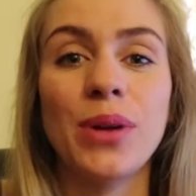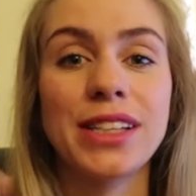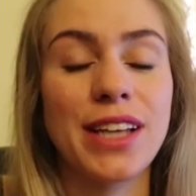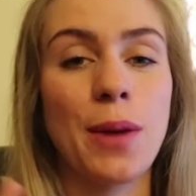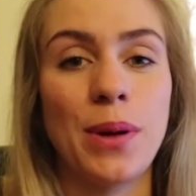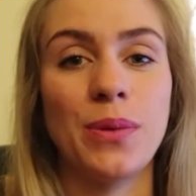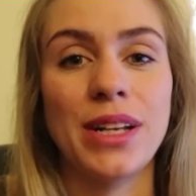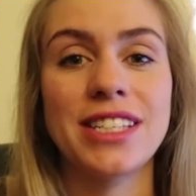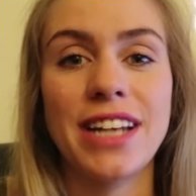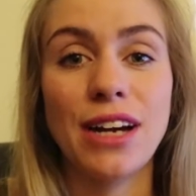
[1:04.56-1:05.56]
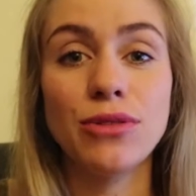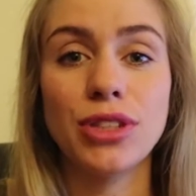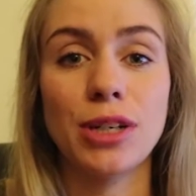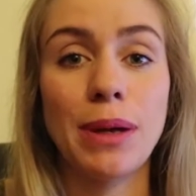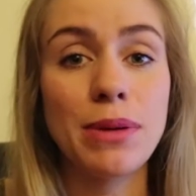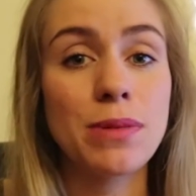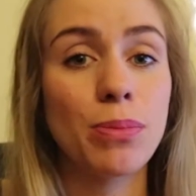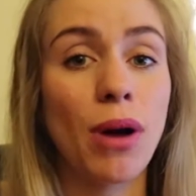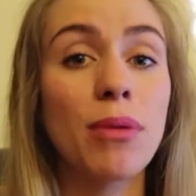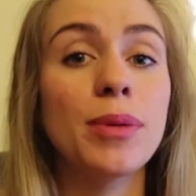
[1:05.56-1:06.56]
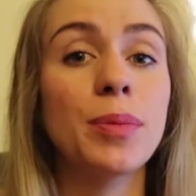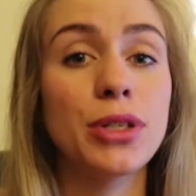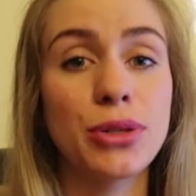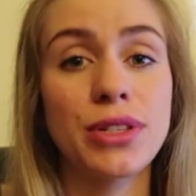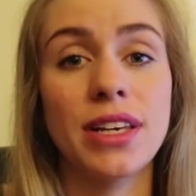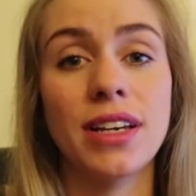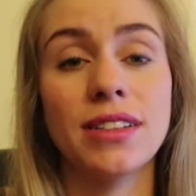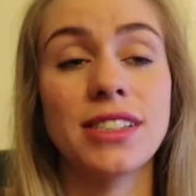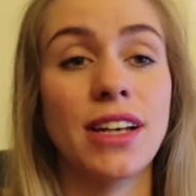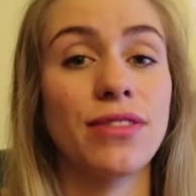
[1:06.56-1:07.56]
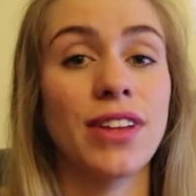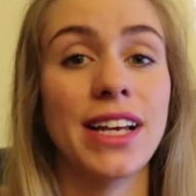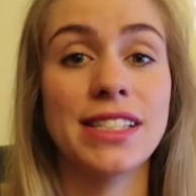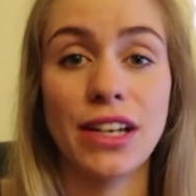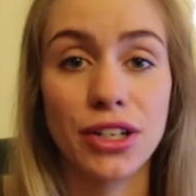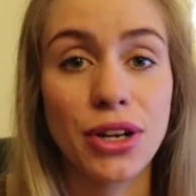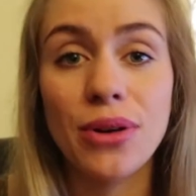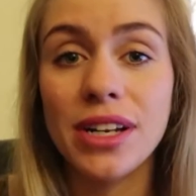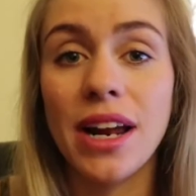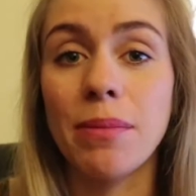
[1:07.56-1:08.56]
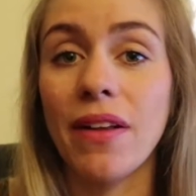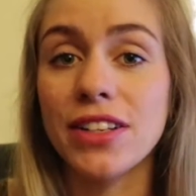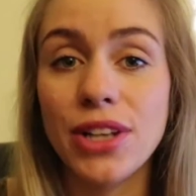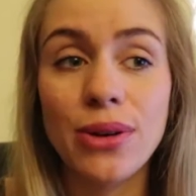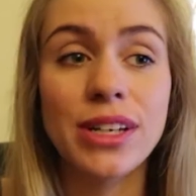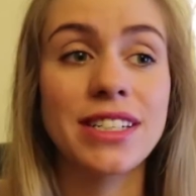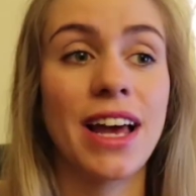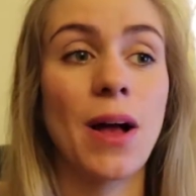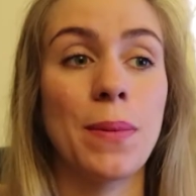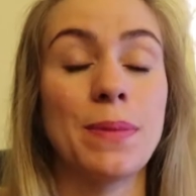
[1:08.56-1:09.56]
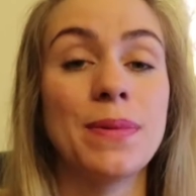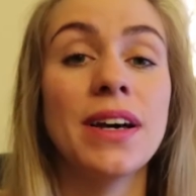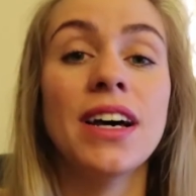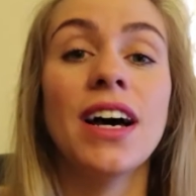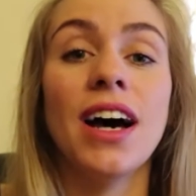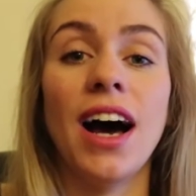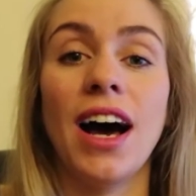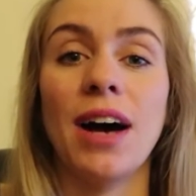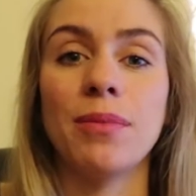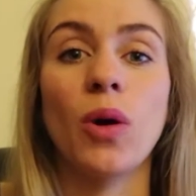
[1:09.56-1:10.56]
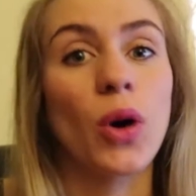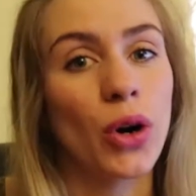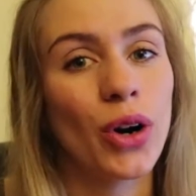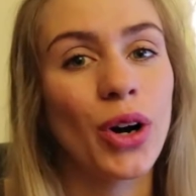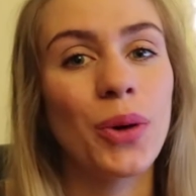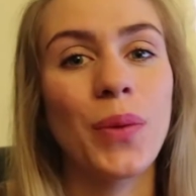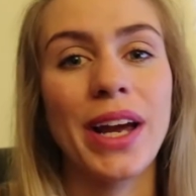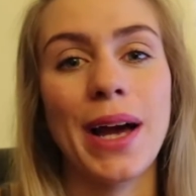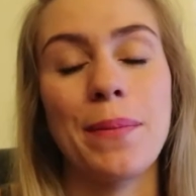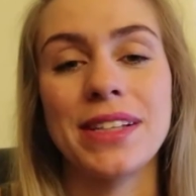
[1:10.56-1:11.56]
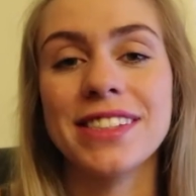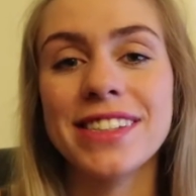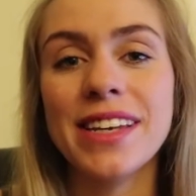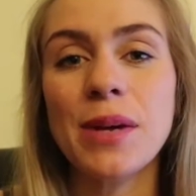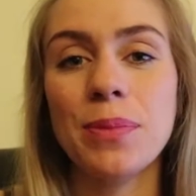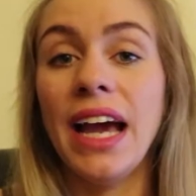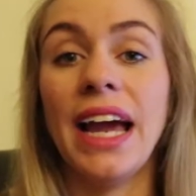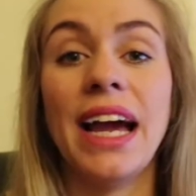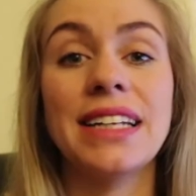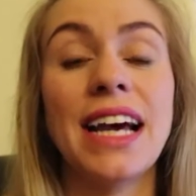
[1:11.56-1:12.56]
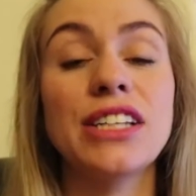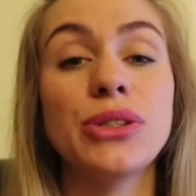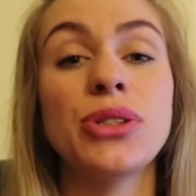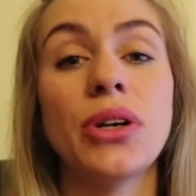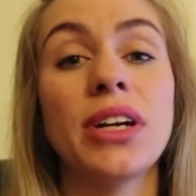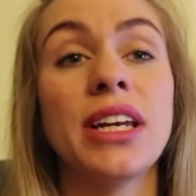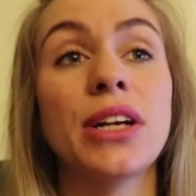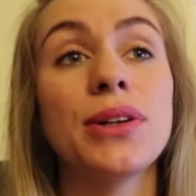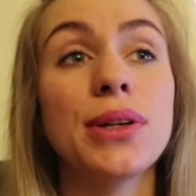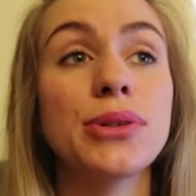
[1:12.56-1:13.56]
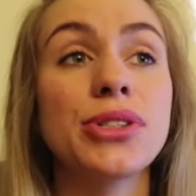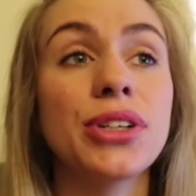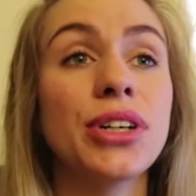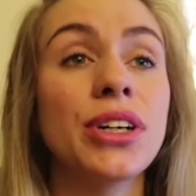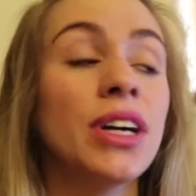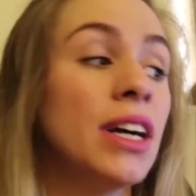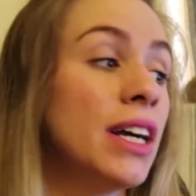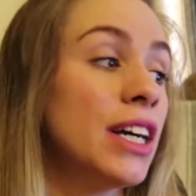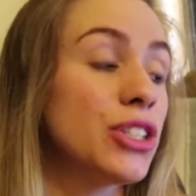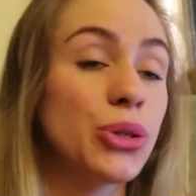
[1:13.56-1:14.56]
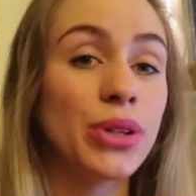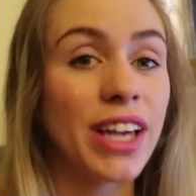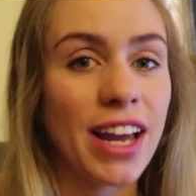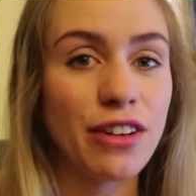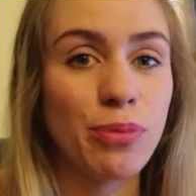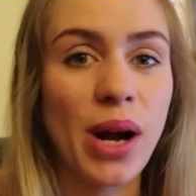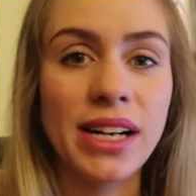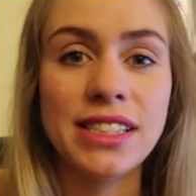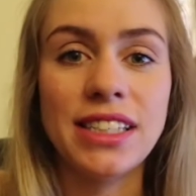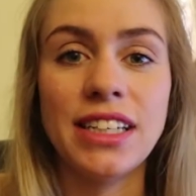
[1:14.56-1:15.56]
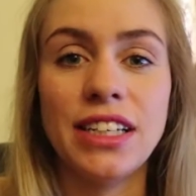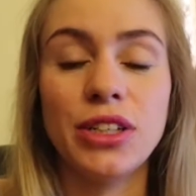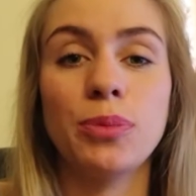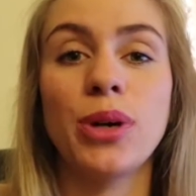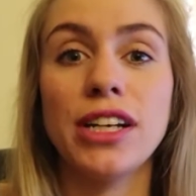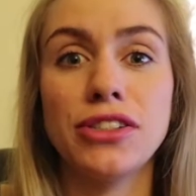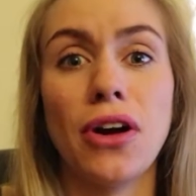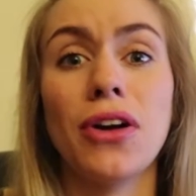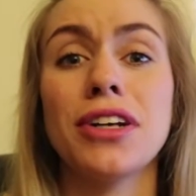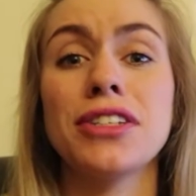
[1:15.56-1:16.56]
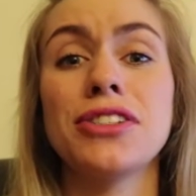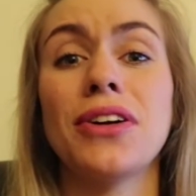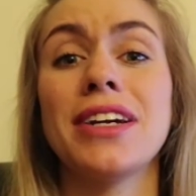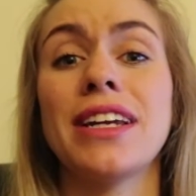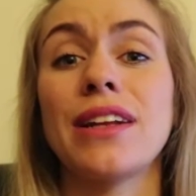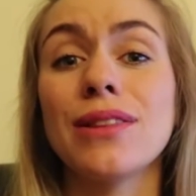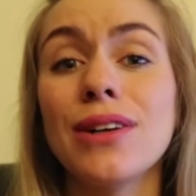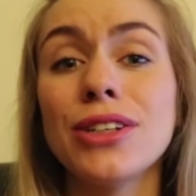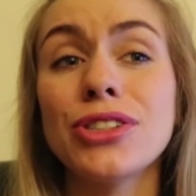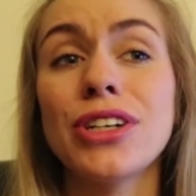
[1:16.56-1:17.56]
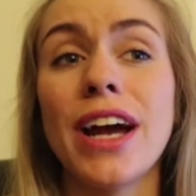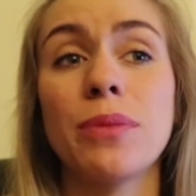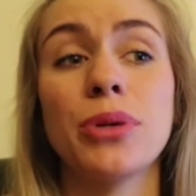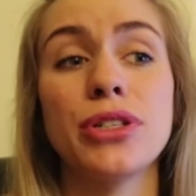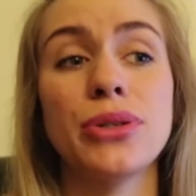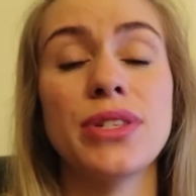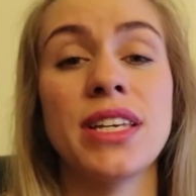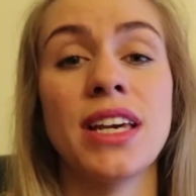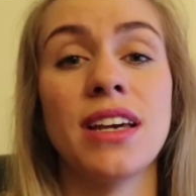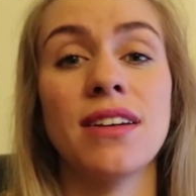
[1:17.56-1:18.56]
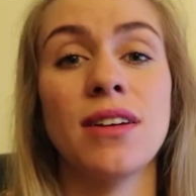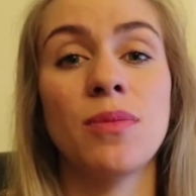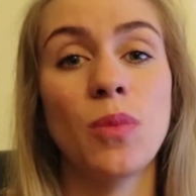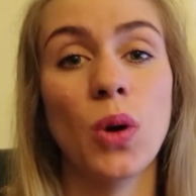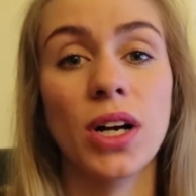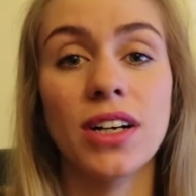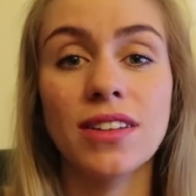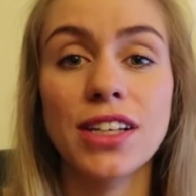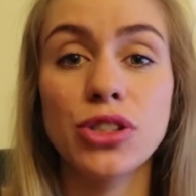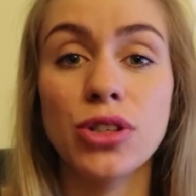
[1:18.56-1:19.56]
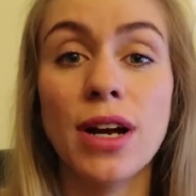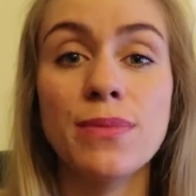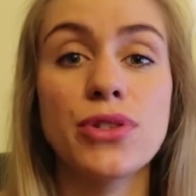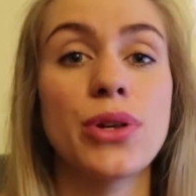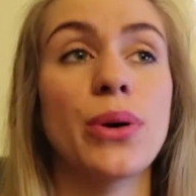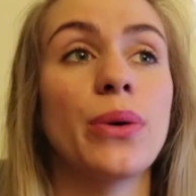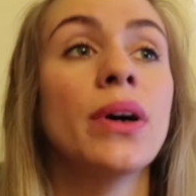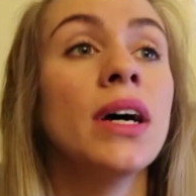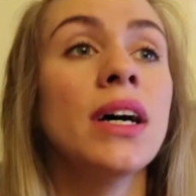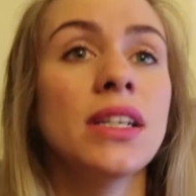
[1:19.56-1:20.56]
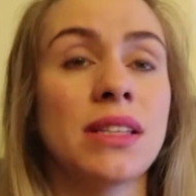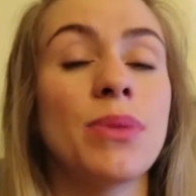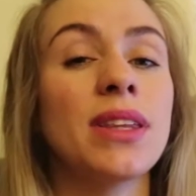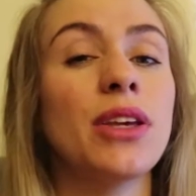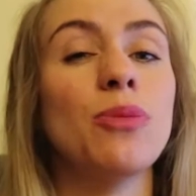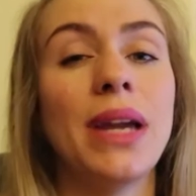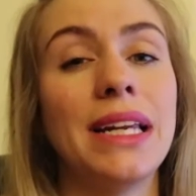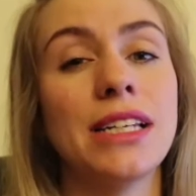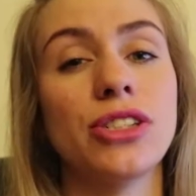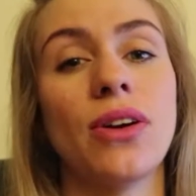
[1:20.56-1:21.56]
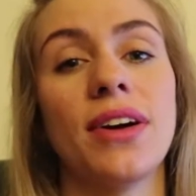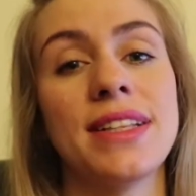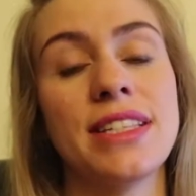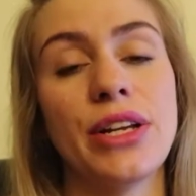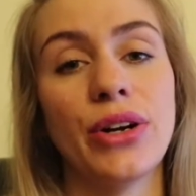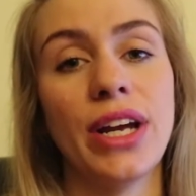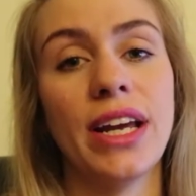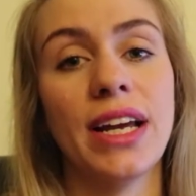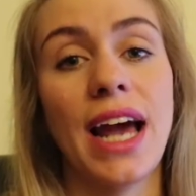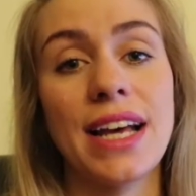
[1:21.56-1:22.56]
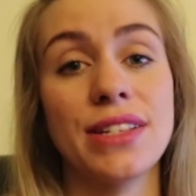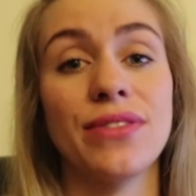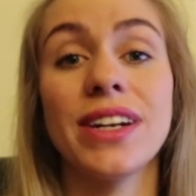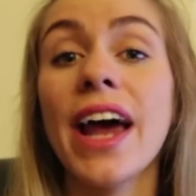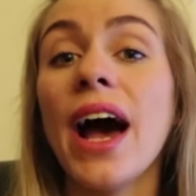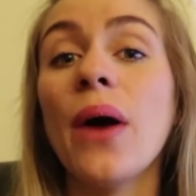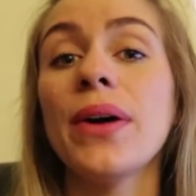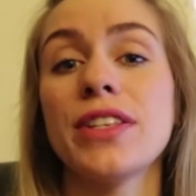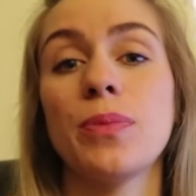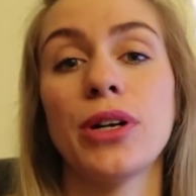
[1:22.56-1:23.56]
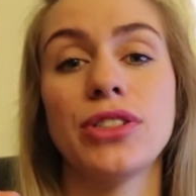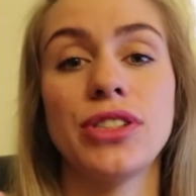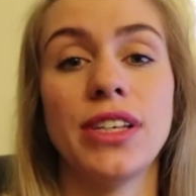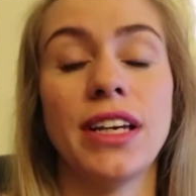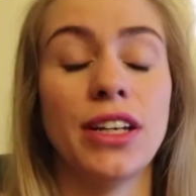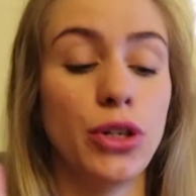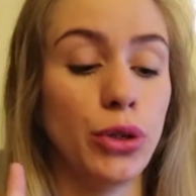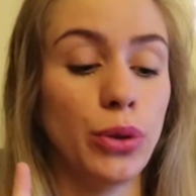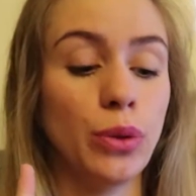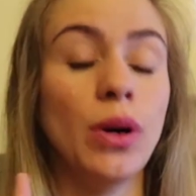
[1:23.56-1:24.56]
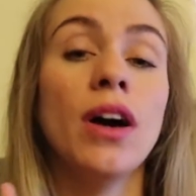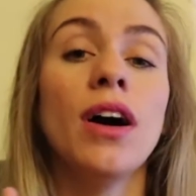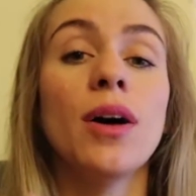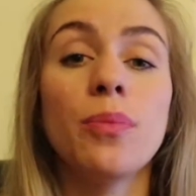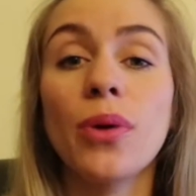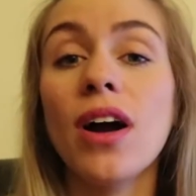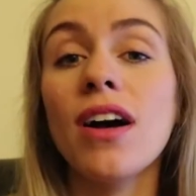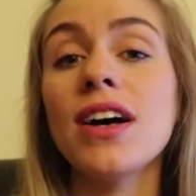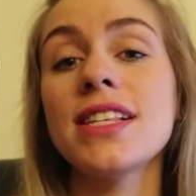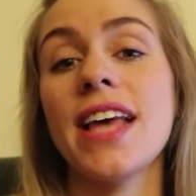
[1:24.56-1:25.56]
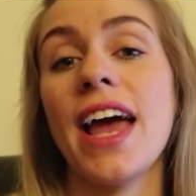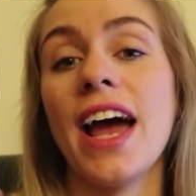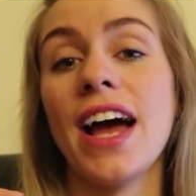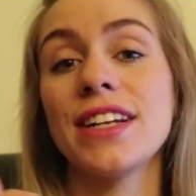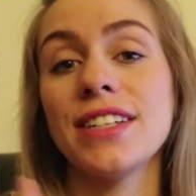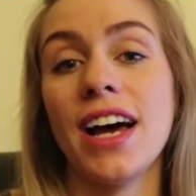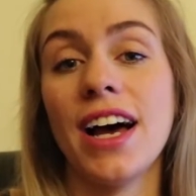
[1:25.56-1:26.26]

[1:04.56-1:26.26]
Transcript: when it's up and when it's down, so your baby's probably producing stuff like serotonin and melatonin to help him or her wake up and sleep. And as you start getting closer to the end of pregnancy, your breasts are going to start getting larger and producing more colostrum, so something that you may need to start considering as of now is purchasing new bras and